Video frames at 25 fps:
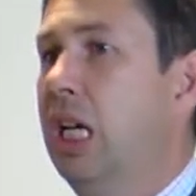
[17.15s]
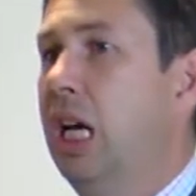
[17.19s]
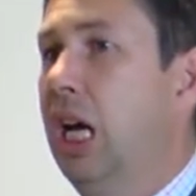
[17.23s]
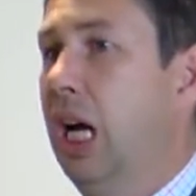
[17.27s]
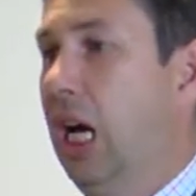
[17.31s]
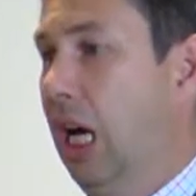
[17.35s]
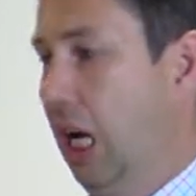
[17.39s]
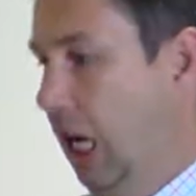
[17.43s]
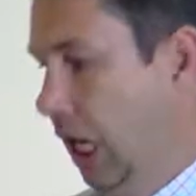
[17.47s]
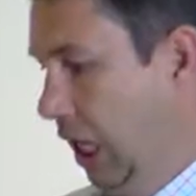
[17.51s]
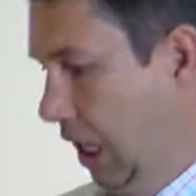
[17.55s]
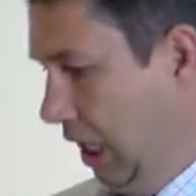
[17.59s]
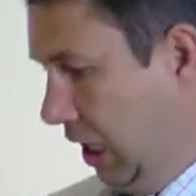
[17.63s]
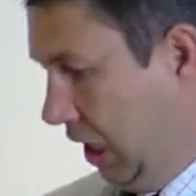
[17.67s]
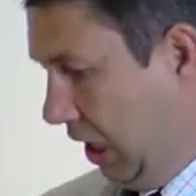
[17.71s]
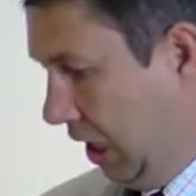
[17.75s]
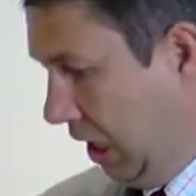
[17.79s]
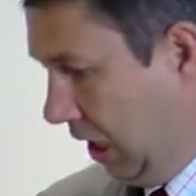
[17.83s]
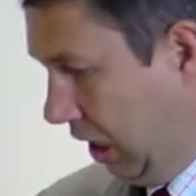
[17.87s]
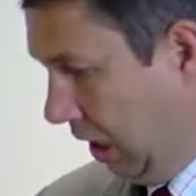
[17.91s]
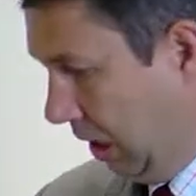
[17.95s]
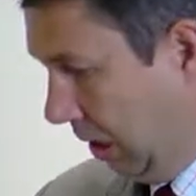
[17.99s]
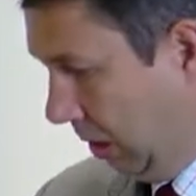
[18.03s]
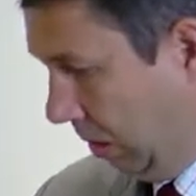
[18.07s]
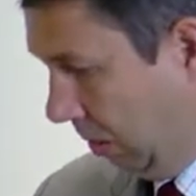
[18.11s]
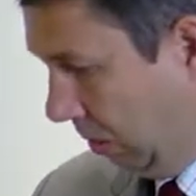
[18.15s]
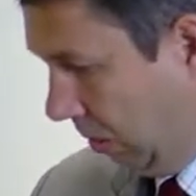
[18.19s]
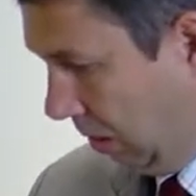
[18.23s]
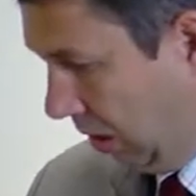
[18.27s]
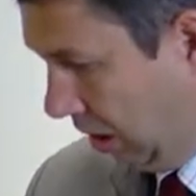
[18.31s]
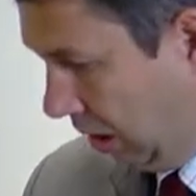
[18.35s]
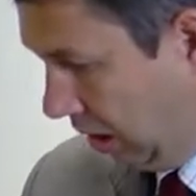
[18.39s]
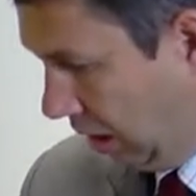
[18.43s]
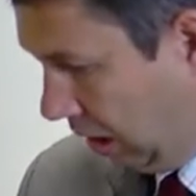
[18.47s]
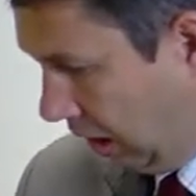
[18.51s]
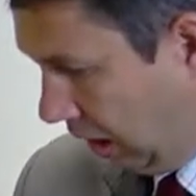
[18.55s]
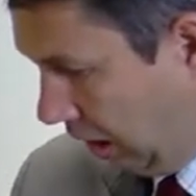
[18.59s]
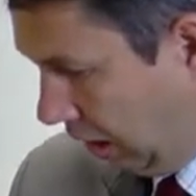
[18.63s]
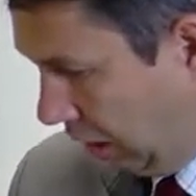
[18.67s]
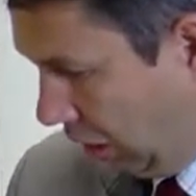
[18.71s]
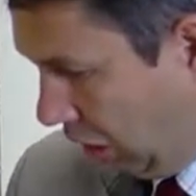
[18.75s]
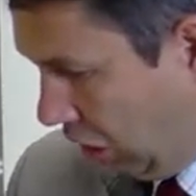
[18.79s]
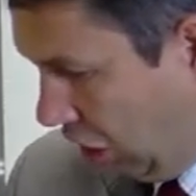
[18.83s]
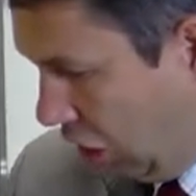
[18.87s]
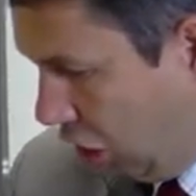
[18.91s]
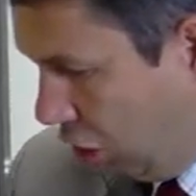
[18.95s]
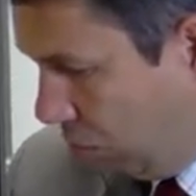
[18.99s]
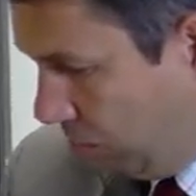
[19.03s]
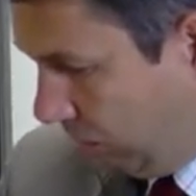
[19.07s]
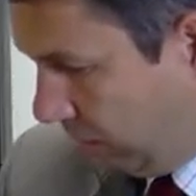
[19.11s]
to the
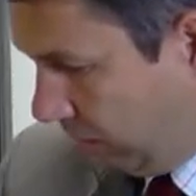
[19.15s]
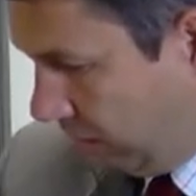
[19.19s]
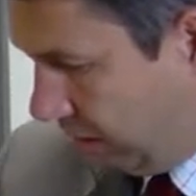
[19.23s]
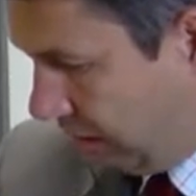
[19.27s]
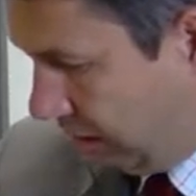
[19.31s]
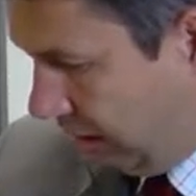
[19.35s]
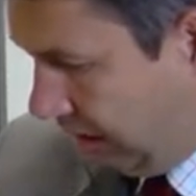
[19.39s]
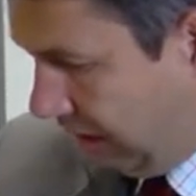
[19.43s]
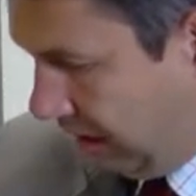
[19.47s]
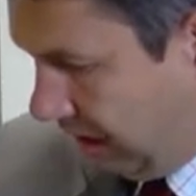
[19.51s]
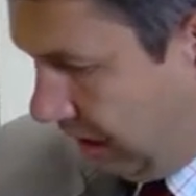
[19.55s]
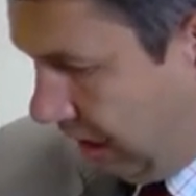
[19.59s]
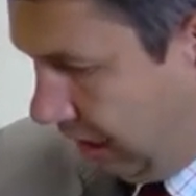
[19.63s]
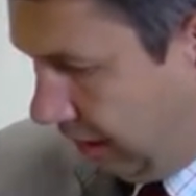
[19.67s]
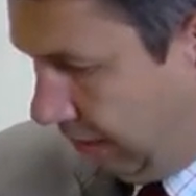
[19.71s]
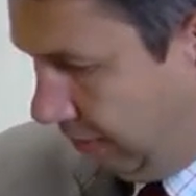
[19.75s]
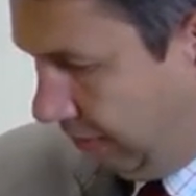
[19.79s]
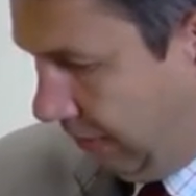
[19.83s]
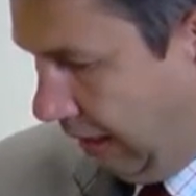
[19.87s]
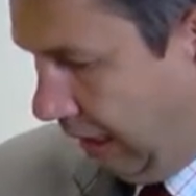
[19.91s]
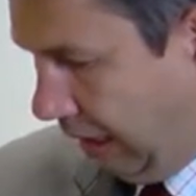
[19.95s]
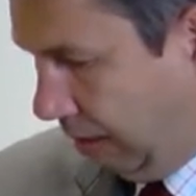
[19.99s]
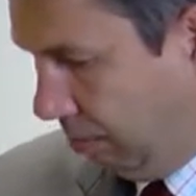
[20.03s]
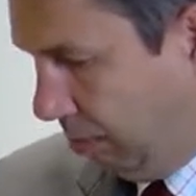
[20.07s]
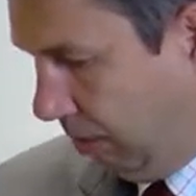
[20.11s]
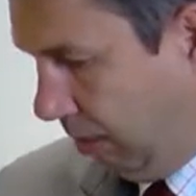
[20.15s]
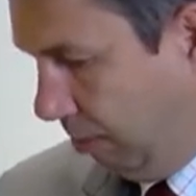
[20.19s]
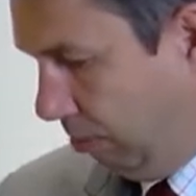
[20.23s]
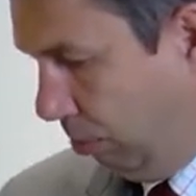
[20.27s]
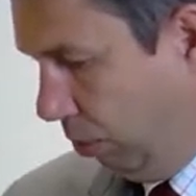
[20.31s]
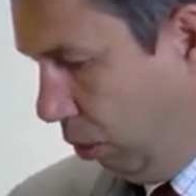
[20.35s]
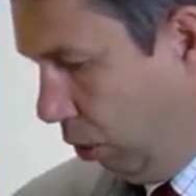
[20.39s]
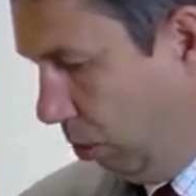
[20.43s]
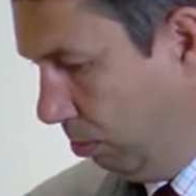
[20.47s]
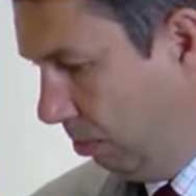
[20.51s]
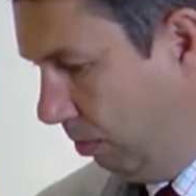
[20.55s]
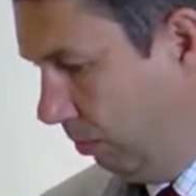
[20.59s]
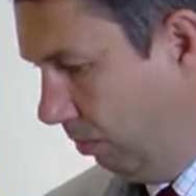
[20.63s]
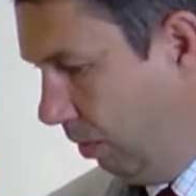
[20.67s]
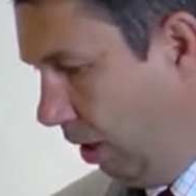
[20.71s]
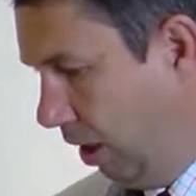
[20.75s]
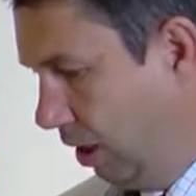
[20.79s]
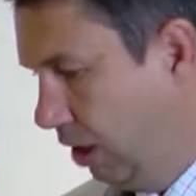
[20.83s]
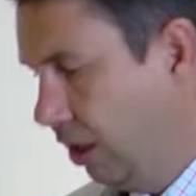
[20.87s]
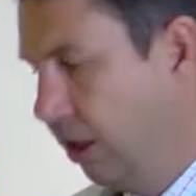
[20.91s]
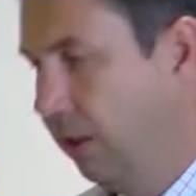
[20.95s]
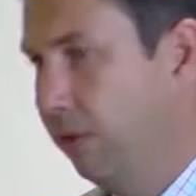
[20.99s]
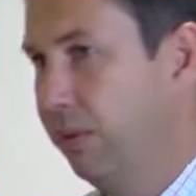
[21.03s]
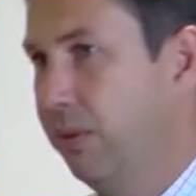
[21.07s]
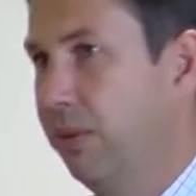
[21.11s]
numerous detailed and valuable employment
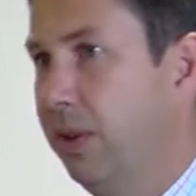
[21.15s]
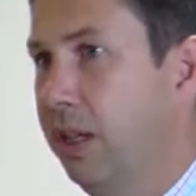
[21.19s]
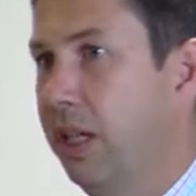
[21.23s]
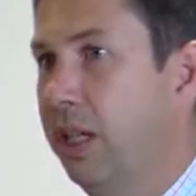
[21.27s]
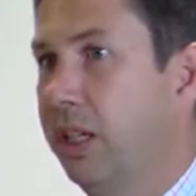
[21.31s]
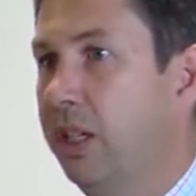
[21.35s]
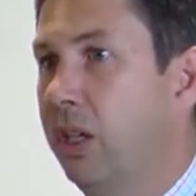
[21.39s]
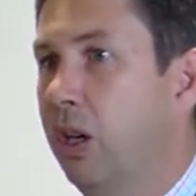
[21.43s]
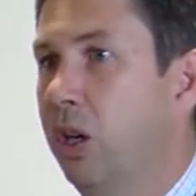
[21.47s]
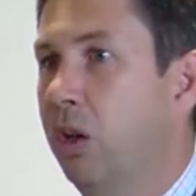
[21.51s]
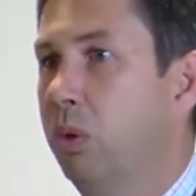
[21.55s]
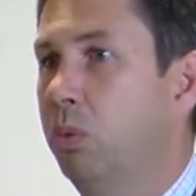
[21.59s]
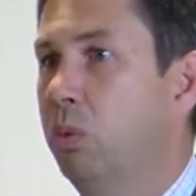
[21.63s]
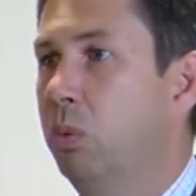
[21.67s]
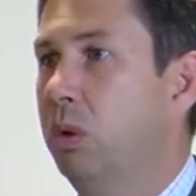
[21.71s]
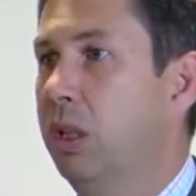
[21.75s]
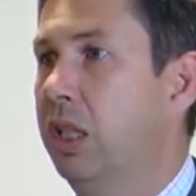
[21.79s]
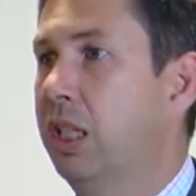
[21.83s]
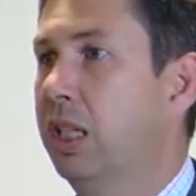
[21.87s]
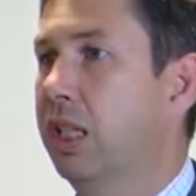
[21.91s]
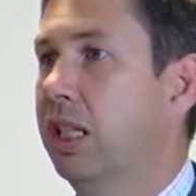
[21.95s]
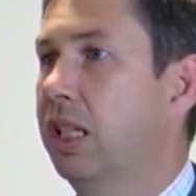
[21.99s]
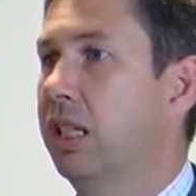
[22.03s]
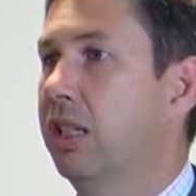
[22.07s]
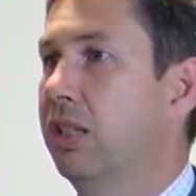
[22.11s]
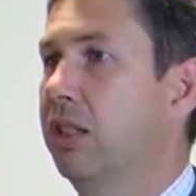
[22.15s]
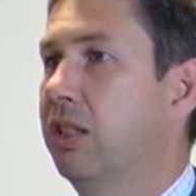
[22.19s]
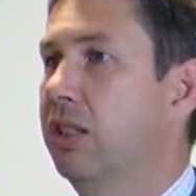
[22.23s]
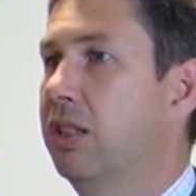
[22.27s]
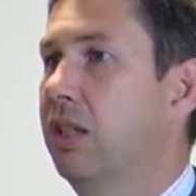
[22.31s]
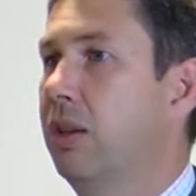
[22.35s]
rights conferred on workers.